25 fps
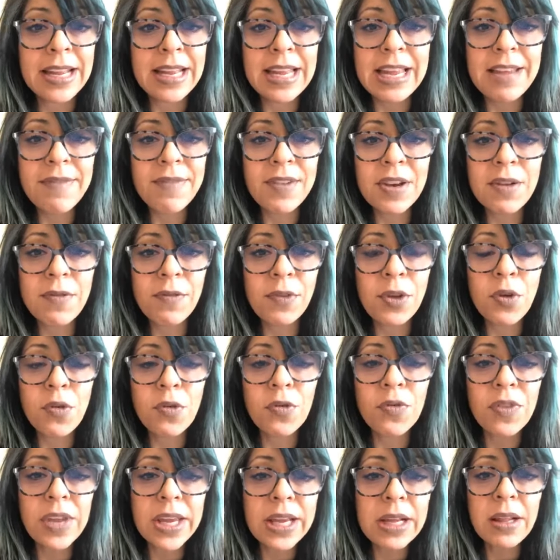Even if you
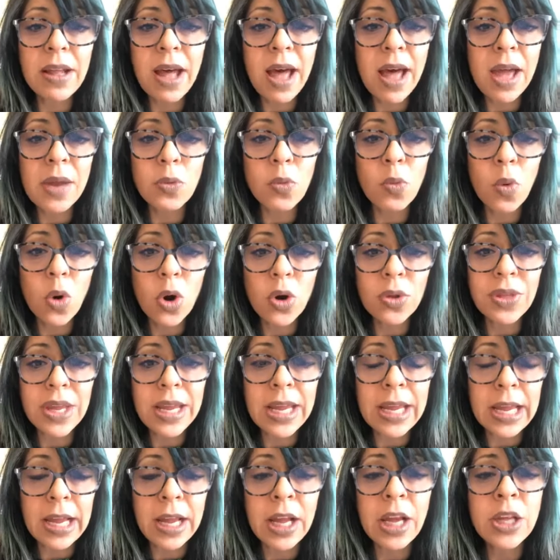feel
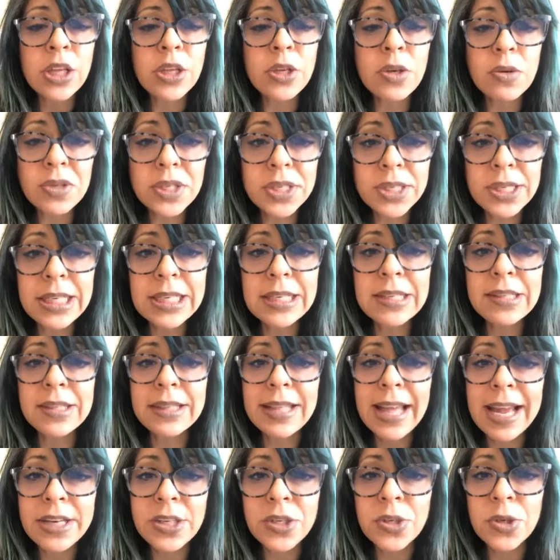unworthy, you still
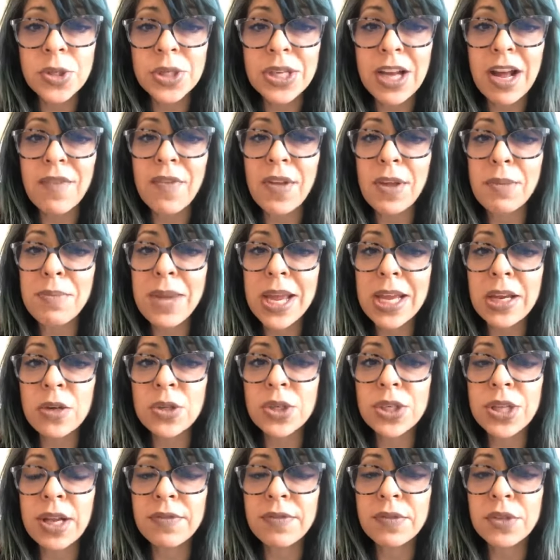let yourself and make
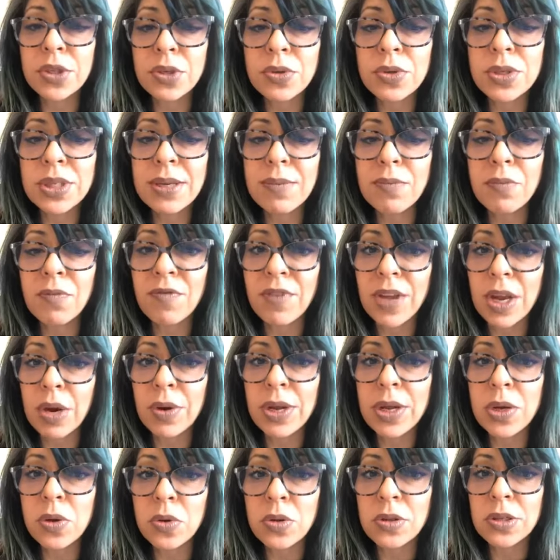yourself do some
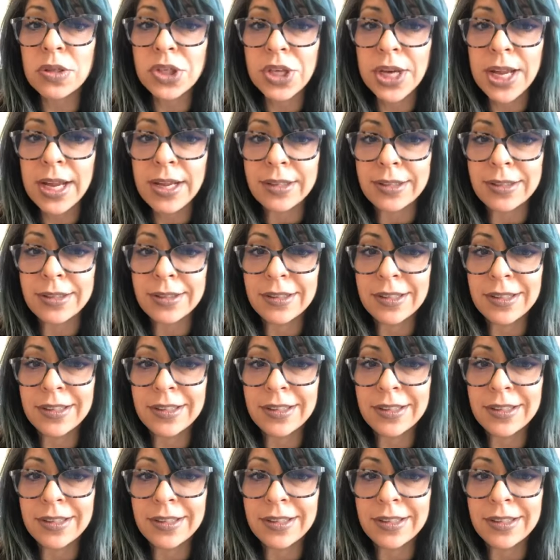very cool shit.